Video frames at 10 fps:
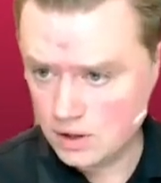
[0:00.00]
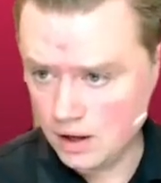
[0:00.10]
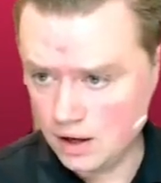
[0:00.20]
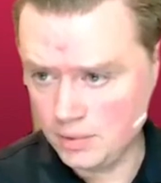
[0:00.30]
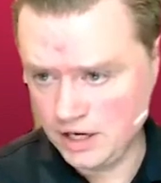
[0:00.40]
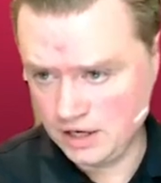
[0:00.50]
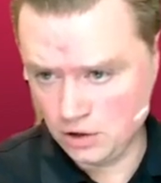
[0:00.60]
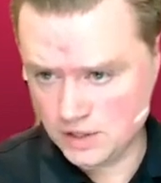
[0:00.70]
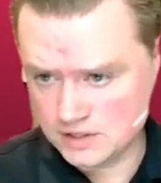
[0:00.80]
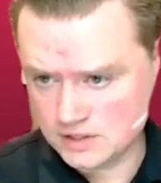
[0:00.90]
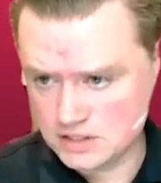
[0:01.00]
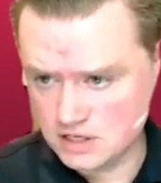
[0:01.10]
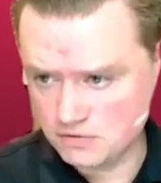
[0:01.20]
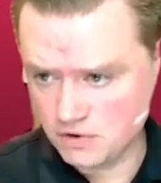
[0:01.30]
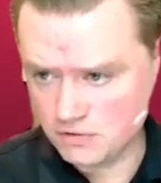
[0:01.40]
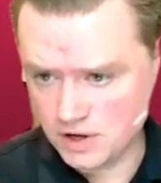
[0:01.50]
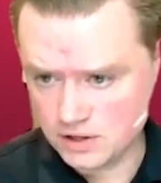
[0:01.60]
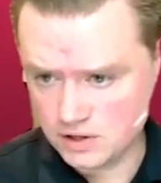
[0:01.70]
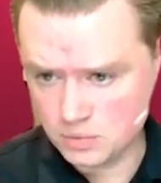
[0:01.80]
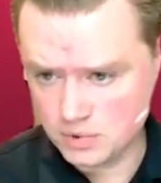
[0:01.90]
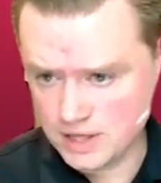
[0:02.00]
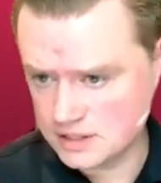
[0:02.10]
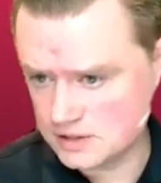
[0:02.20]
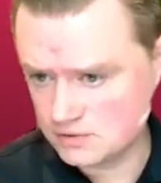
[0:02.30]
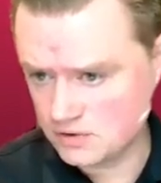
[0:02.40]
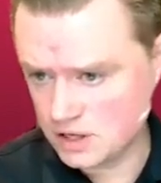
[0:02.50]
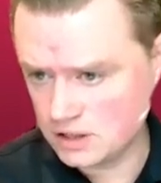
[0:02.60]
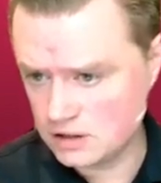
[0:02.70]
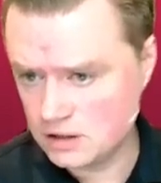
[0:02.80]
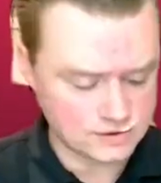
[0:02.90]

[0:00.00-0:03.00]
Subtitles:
And I know that's the default value, but that's fine.